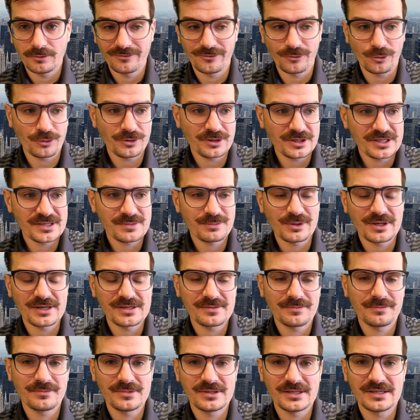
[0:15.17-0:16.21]
for this
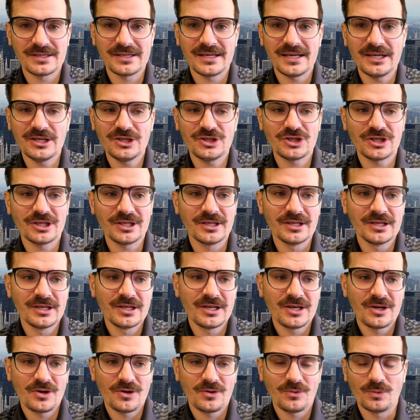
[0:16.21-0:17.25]
presentation
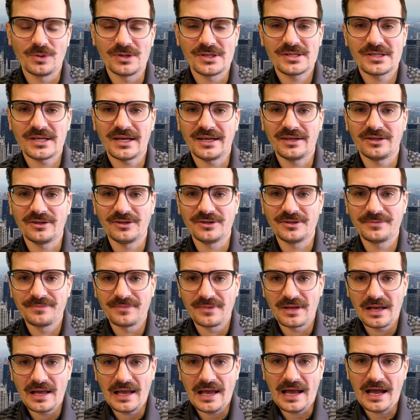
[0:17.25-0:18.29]
was titled
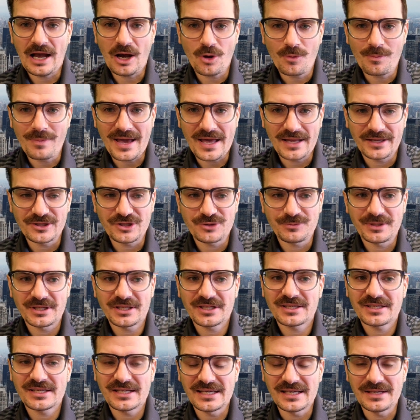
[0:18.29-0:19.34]
How Management
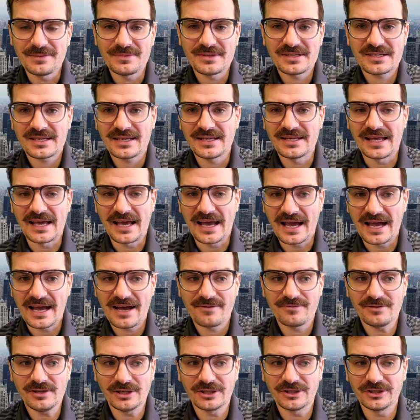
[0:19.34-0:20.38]
Teams Can
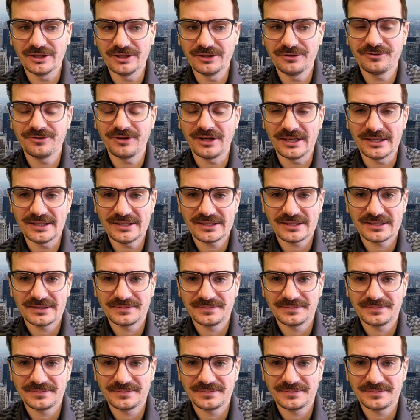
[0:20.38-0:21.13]
Have a Good Fight.